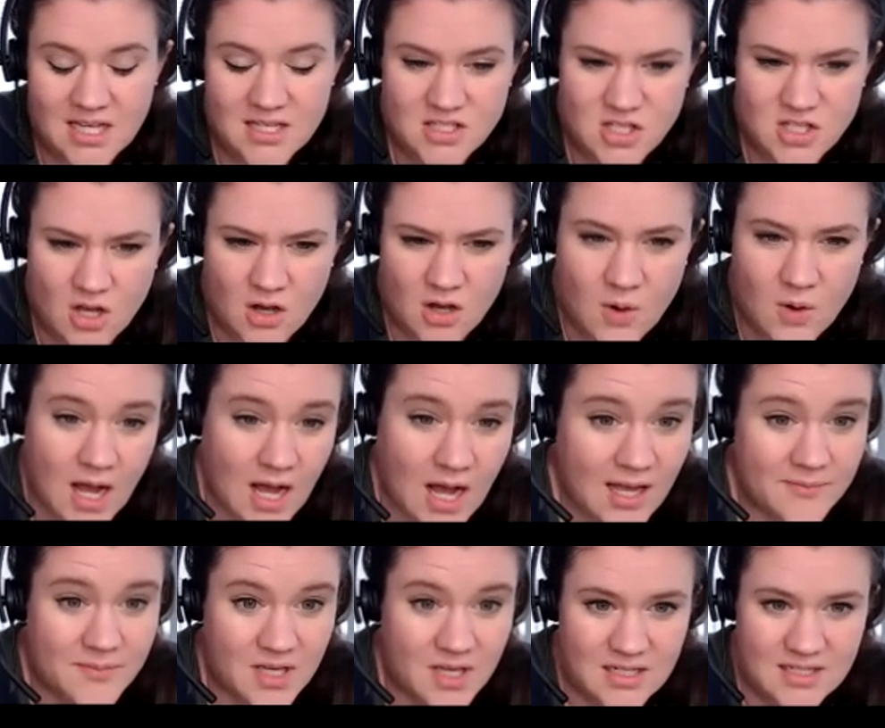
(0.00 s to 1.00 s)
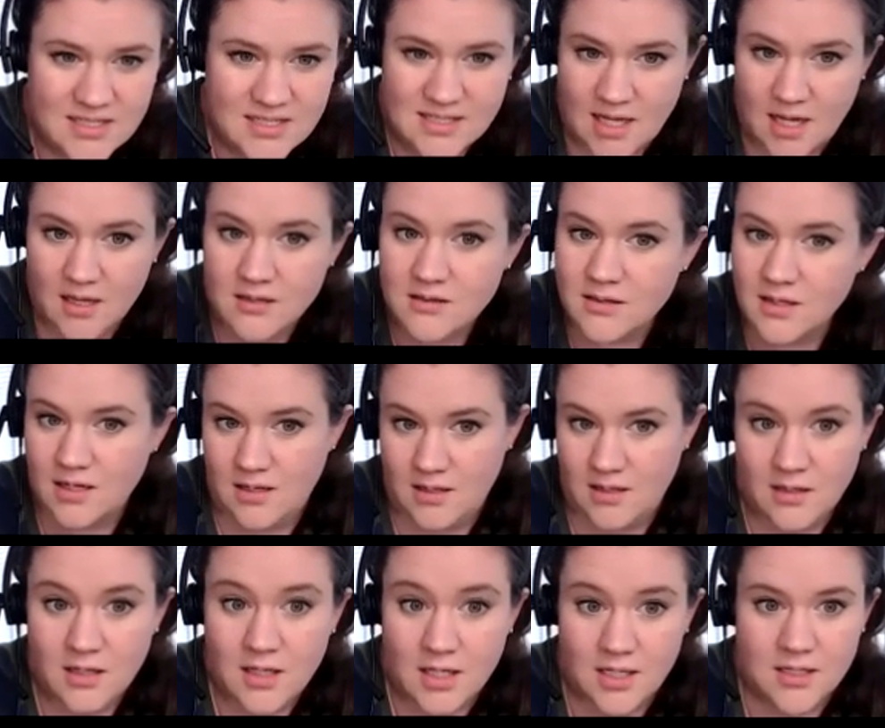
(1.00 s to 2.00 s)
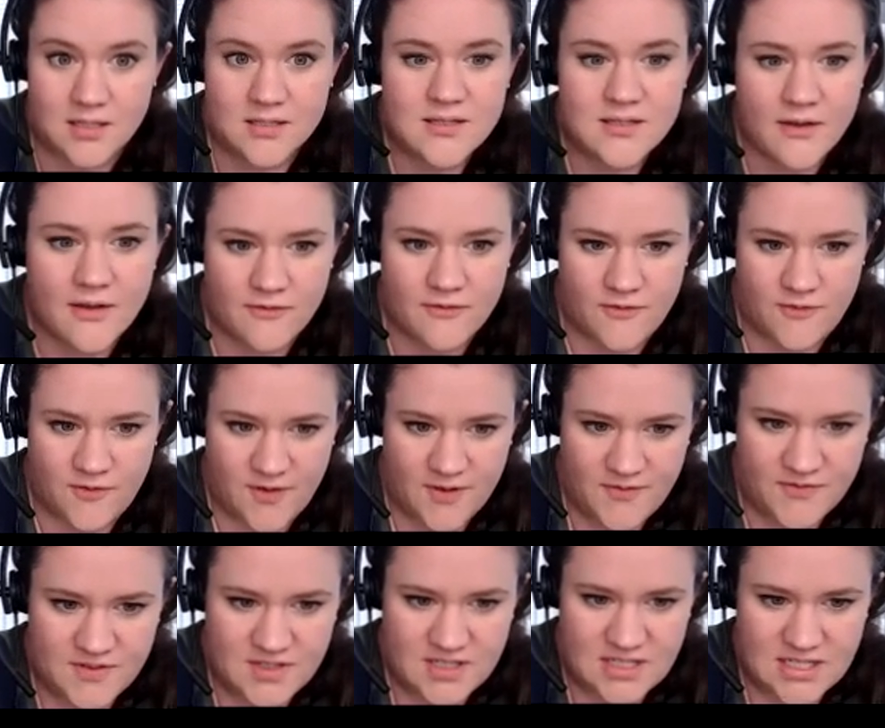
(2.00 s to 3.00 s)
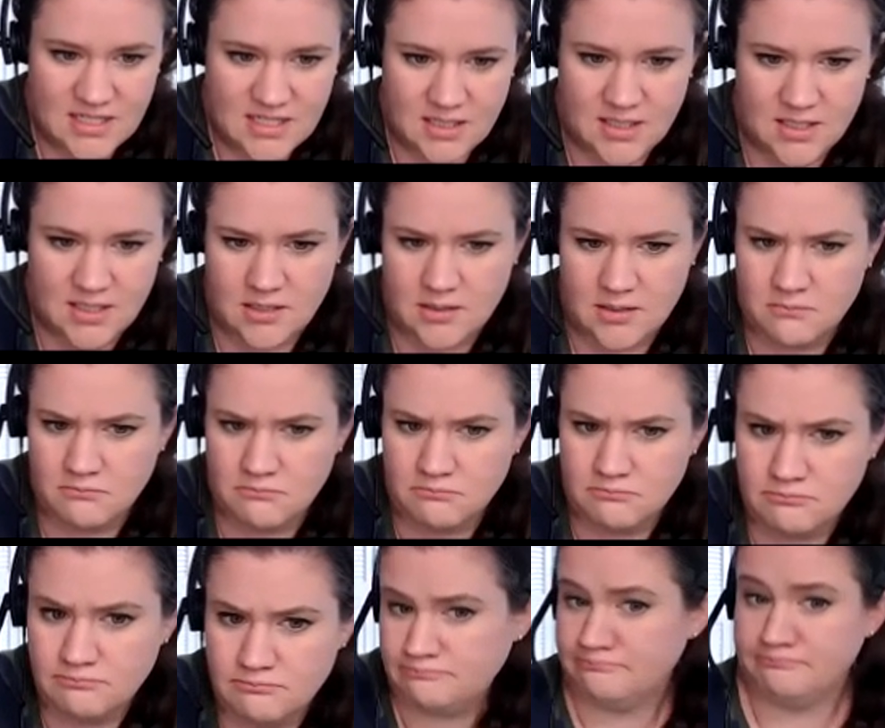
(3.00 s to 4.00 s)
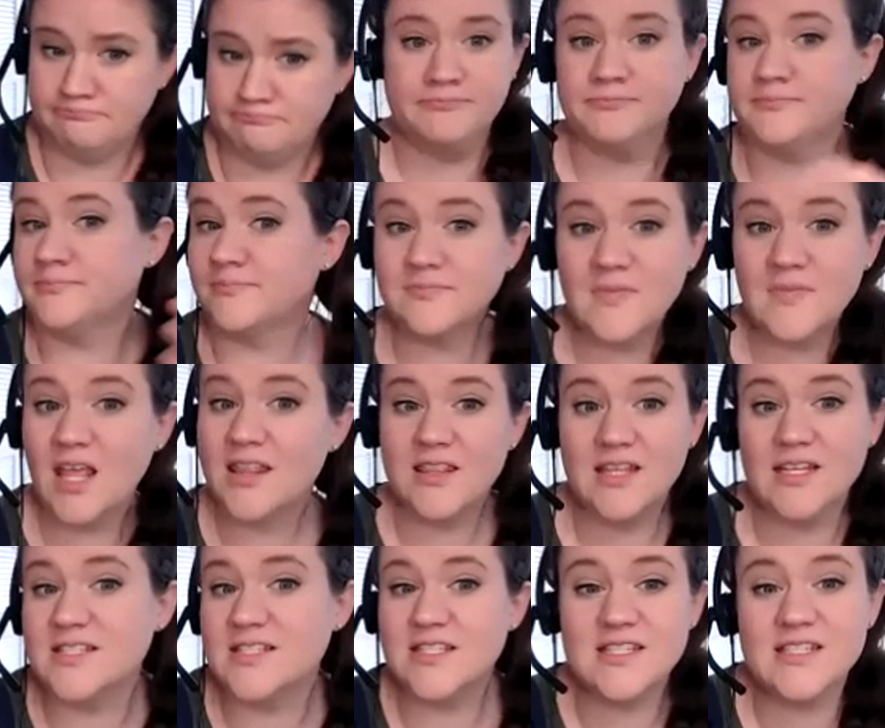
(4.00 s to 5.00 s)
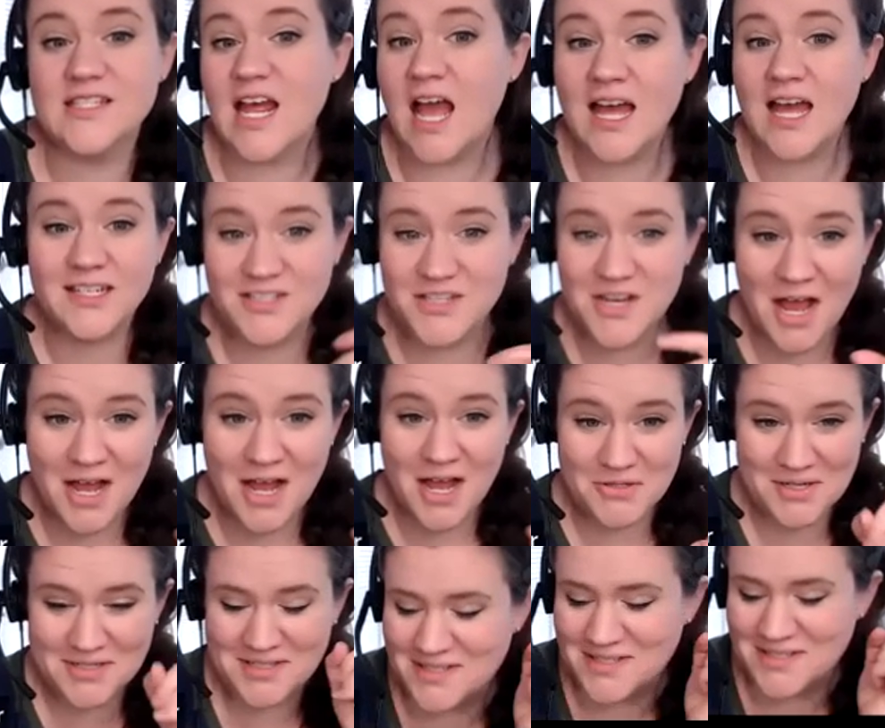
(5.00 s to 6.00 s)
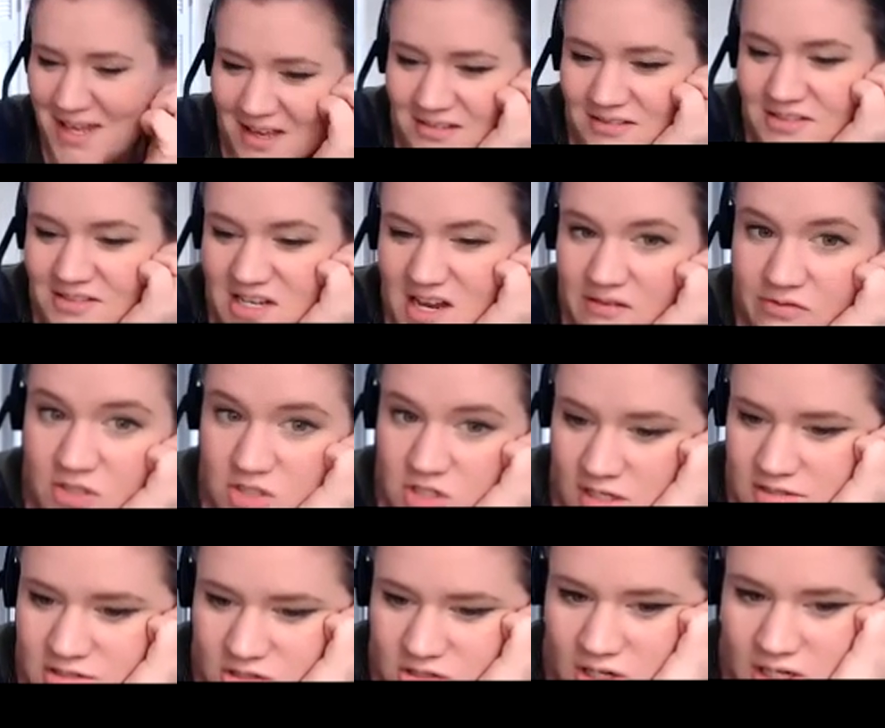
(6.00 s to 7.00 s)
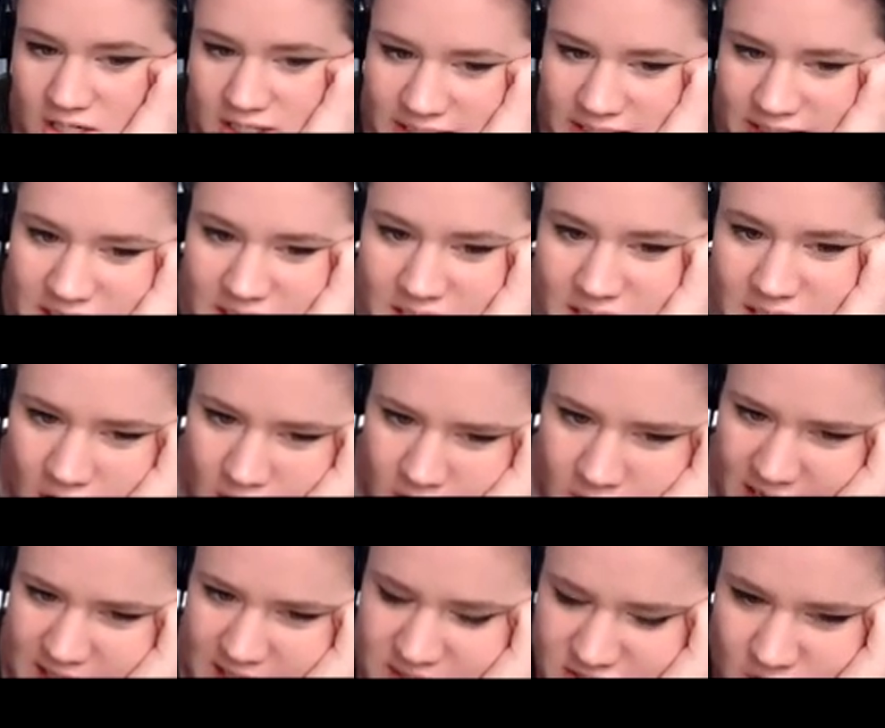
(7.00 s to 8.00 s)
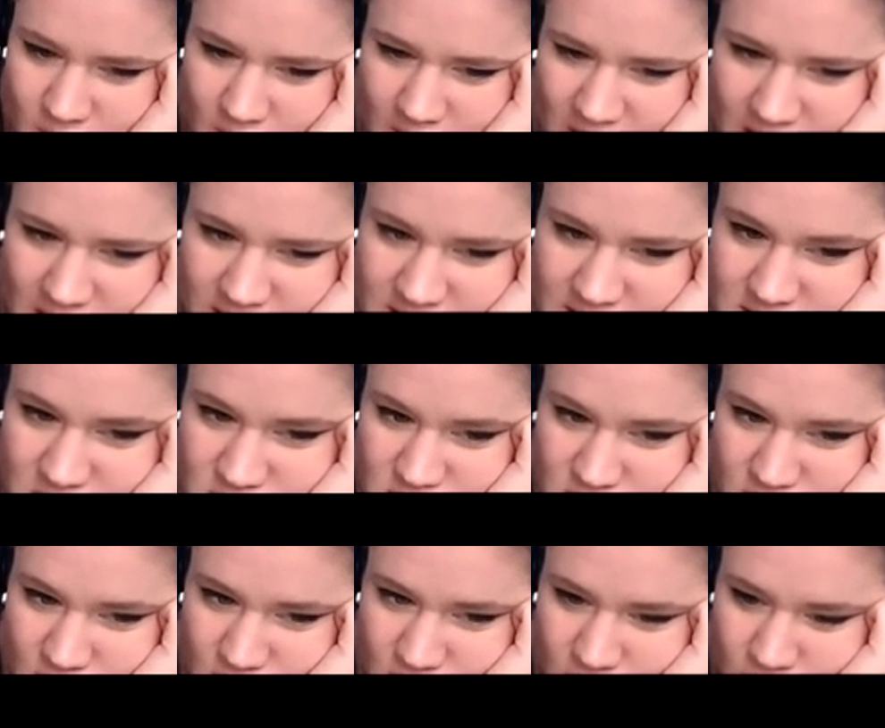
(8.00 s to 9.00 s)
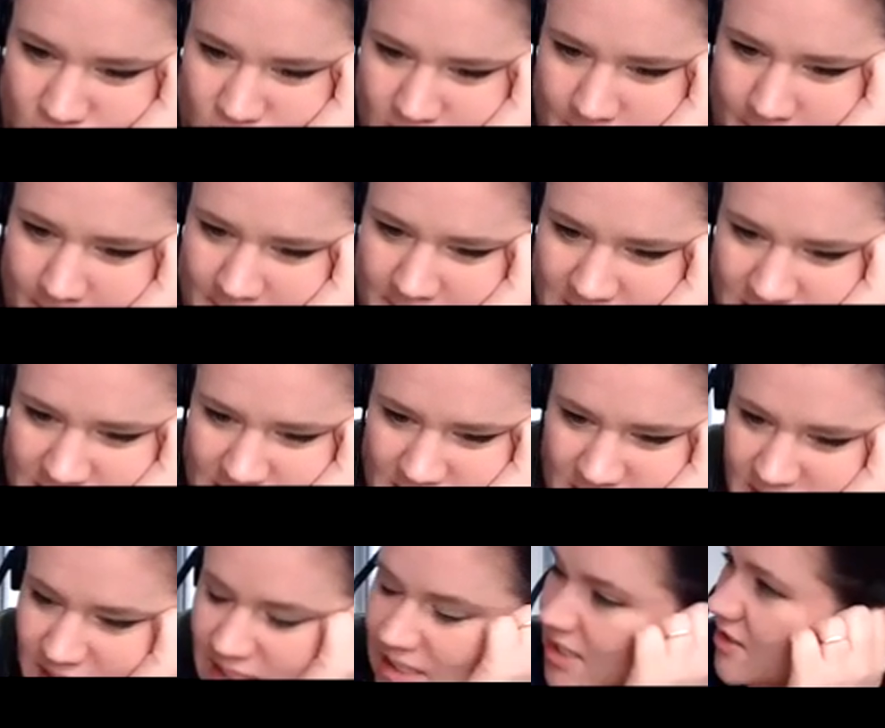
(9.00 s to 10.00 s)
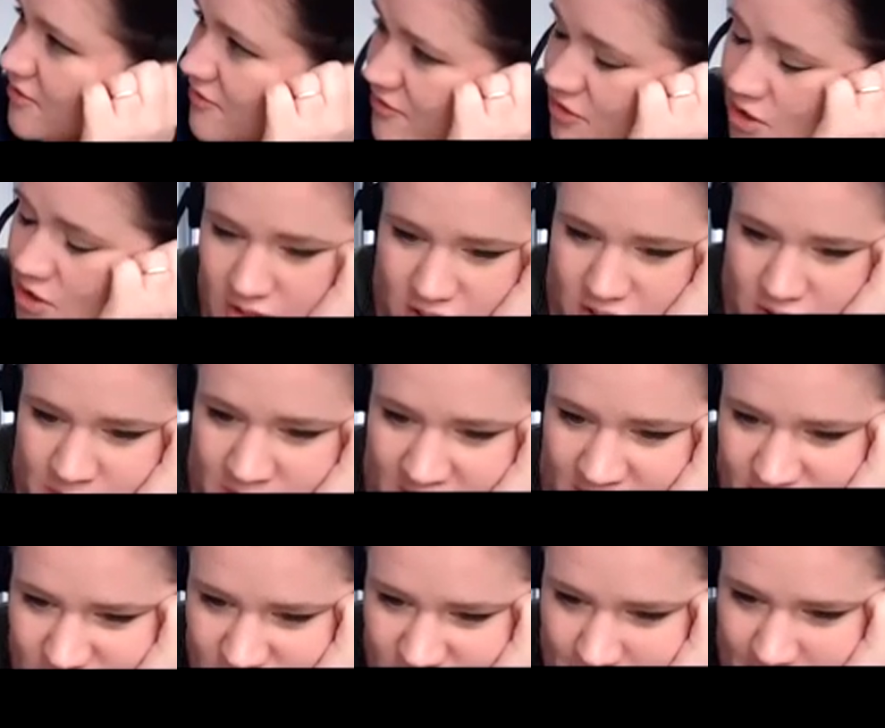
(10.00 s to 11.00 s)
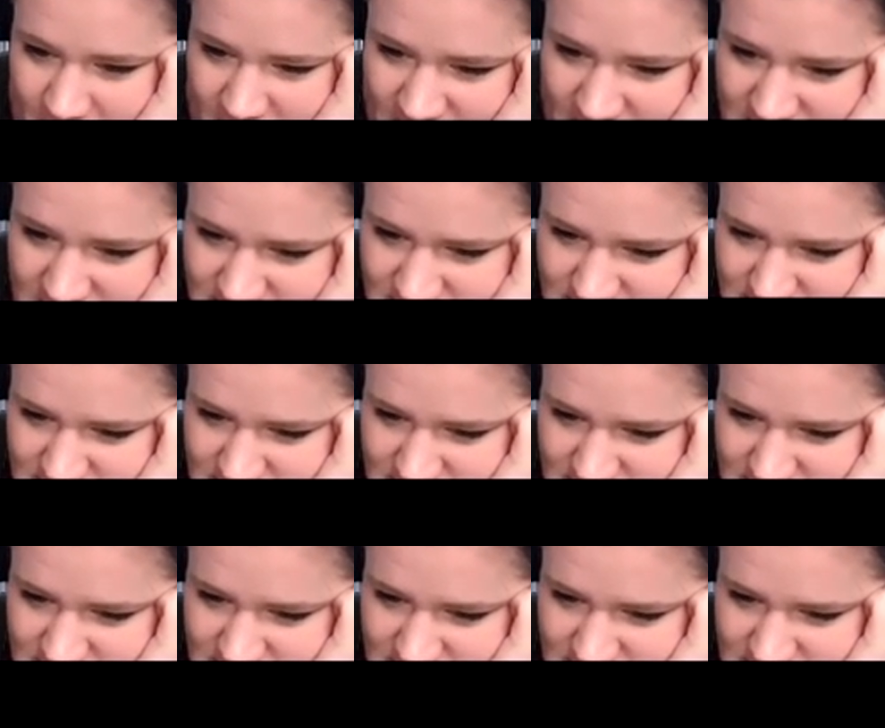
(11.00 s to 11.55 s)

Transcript: So I'm going to say that it is 15. This is not drawn to scale. Never trust drawing. Okay, so I can do my volume of the base.